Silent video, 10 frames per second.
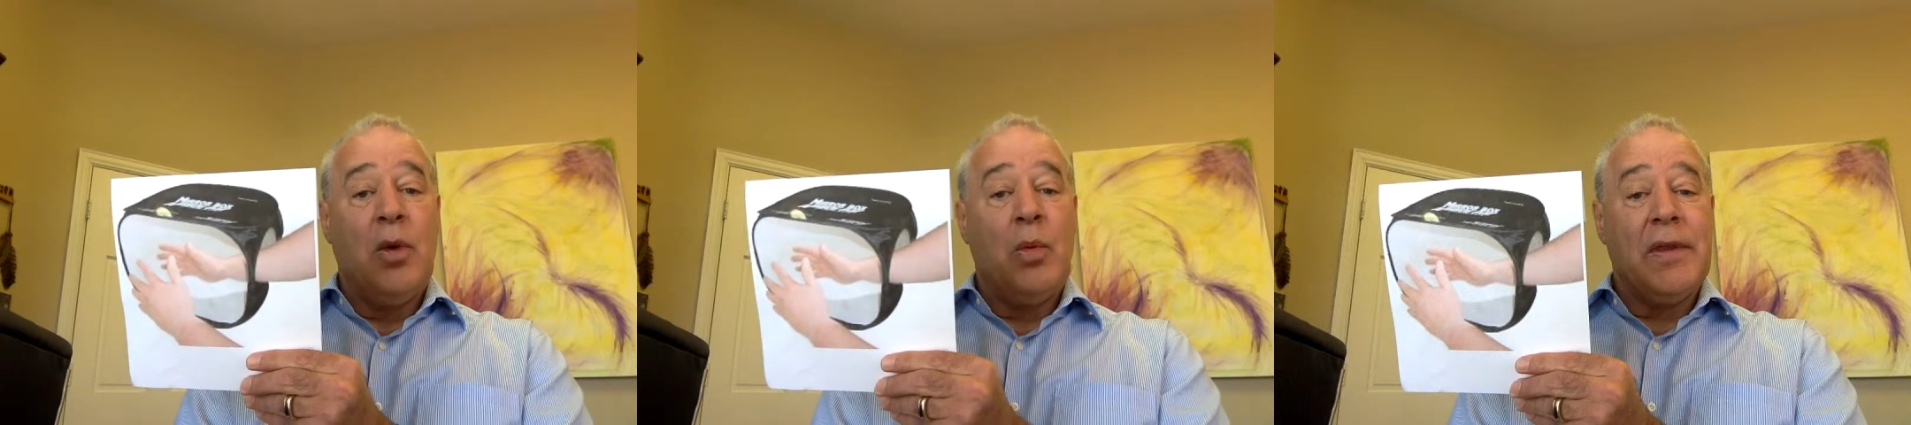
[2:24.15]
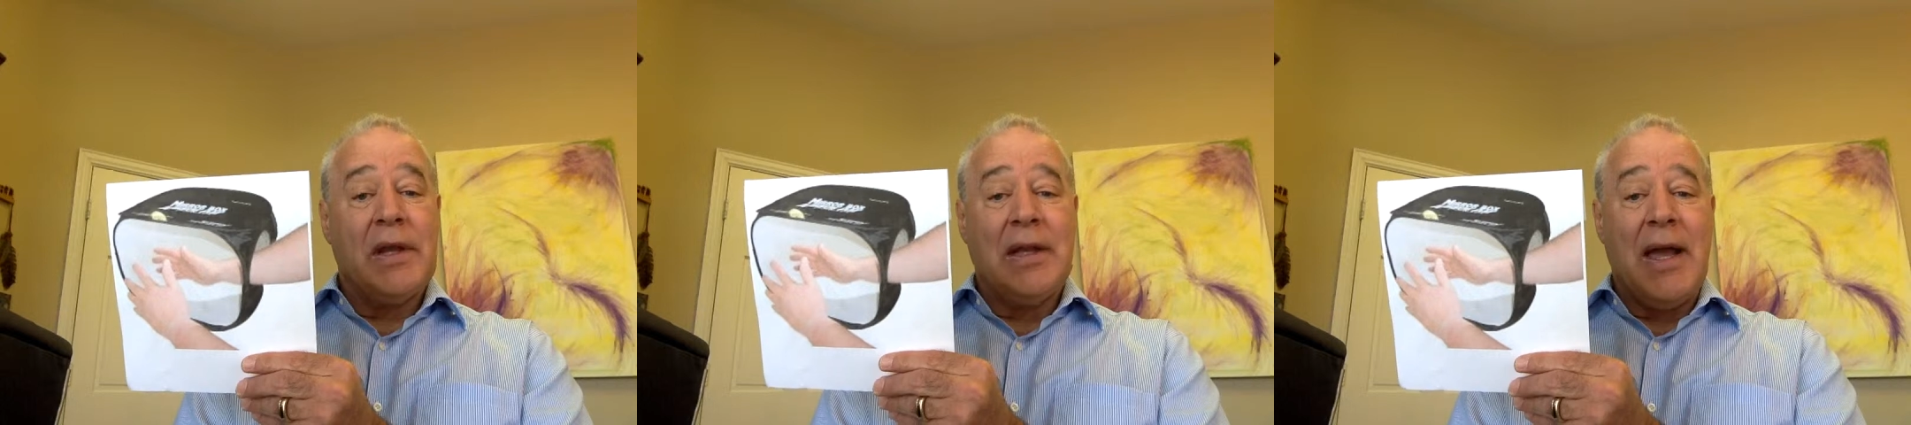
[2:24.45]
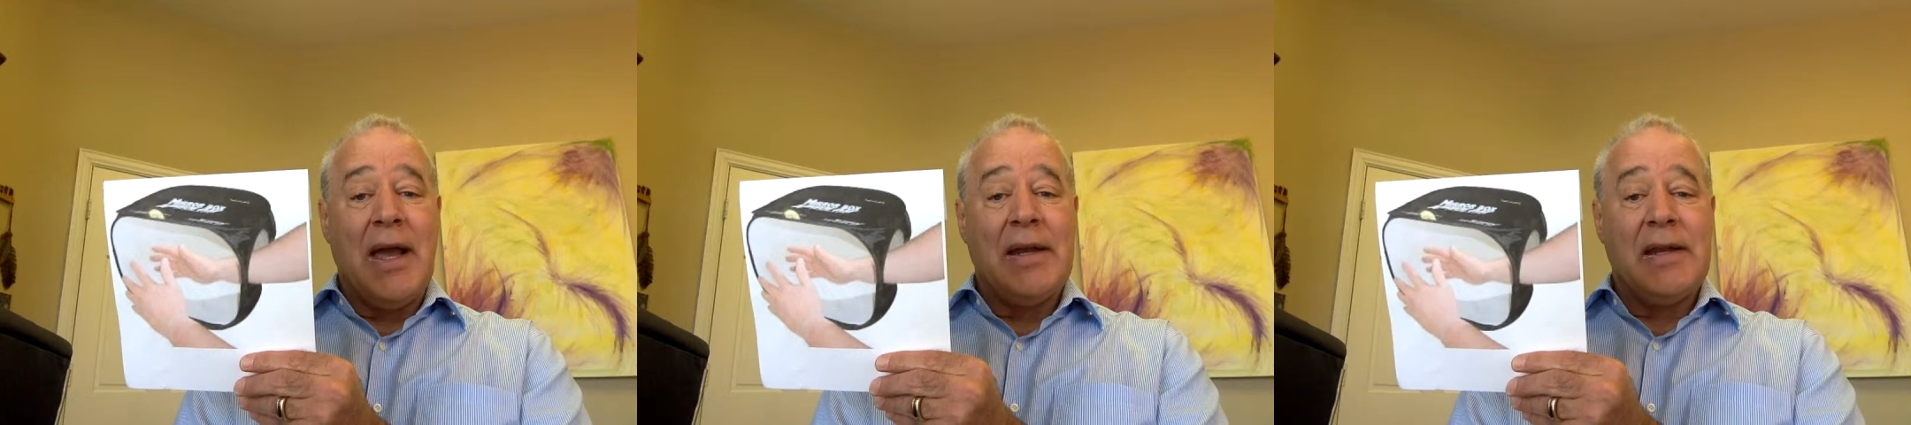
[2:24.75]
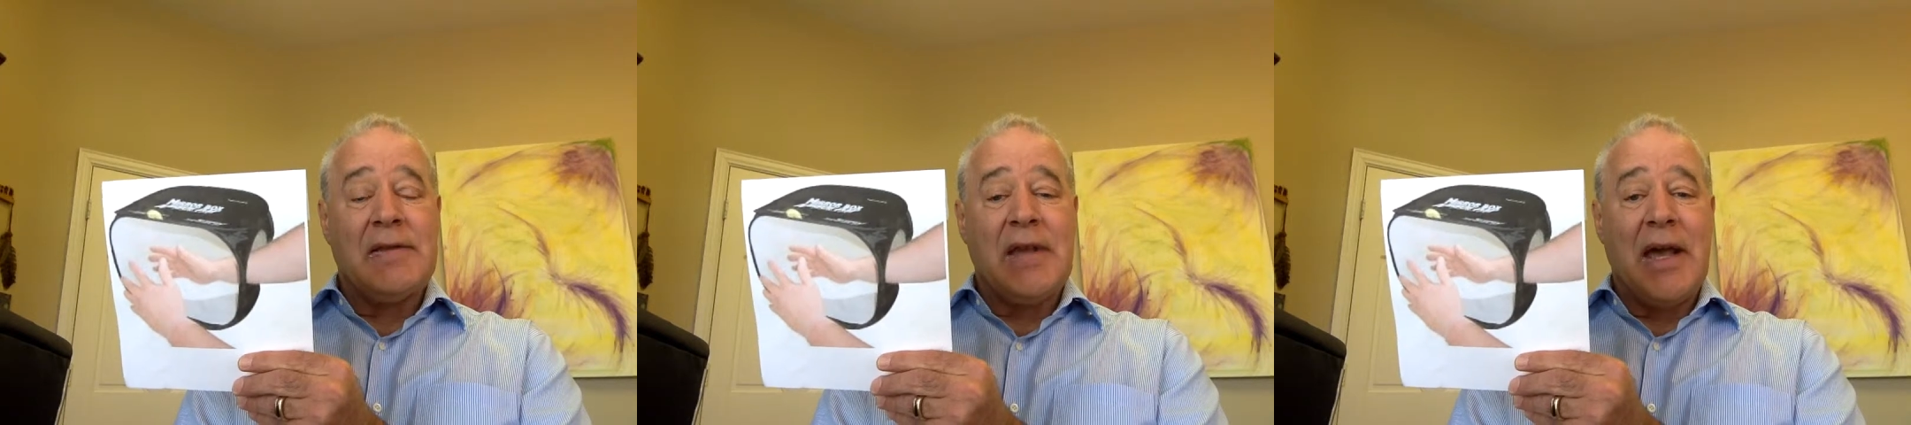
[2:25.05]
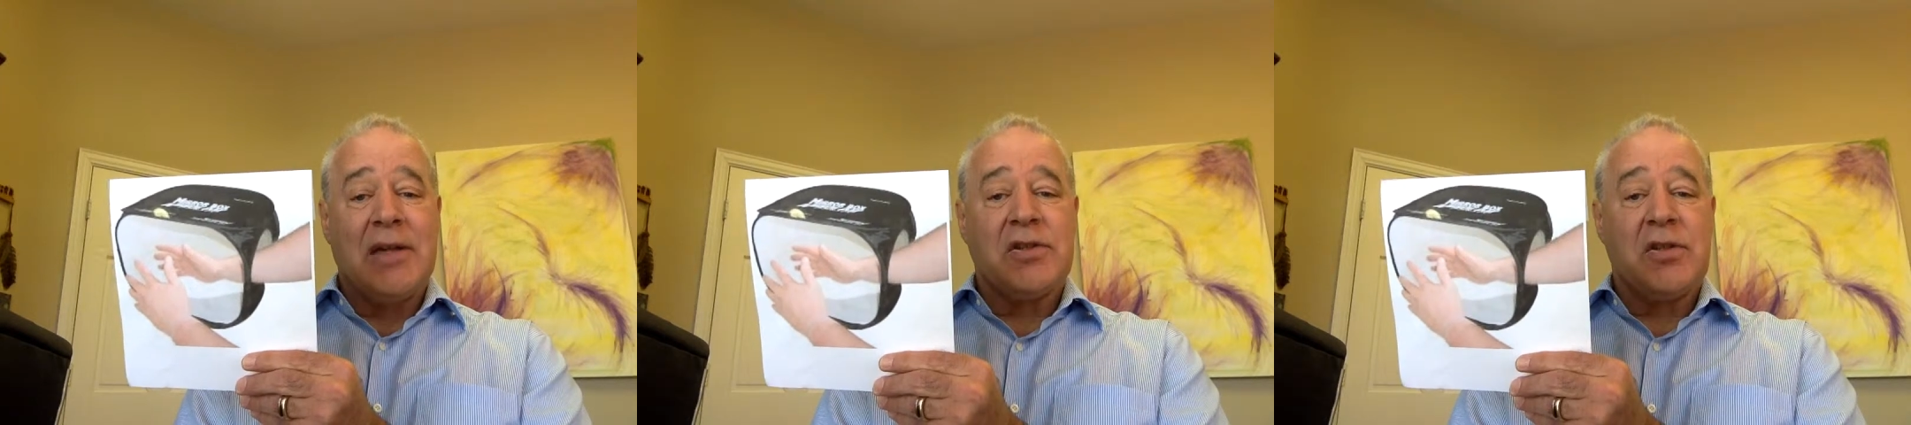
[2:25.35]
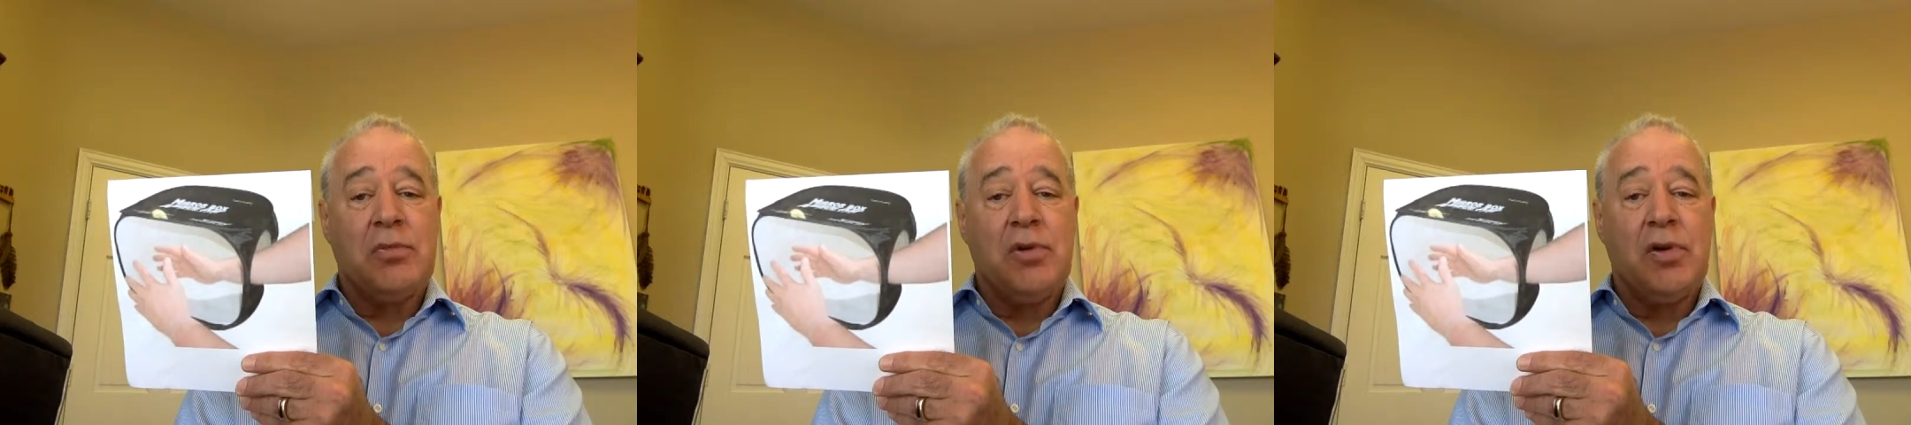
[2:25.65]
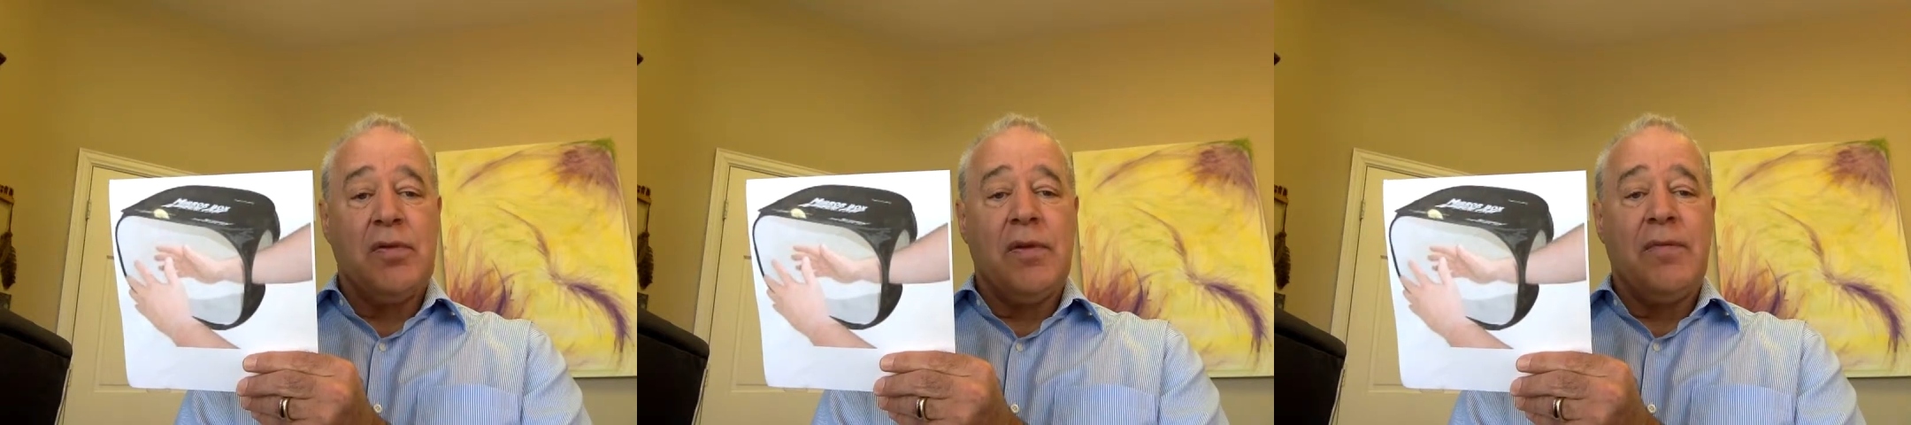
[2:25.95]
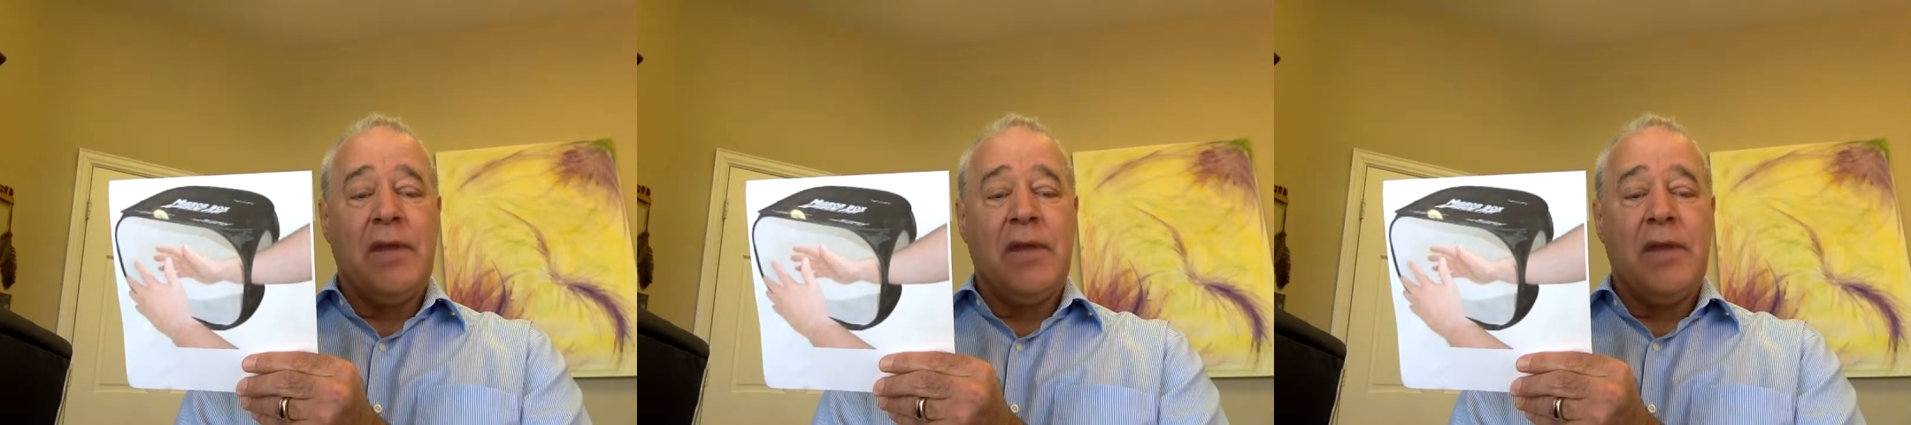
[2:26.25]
When the client is asked to move the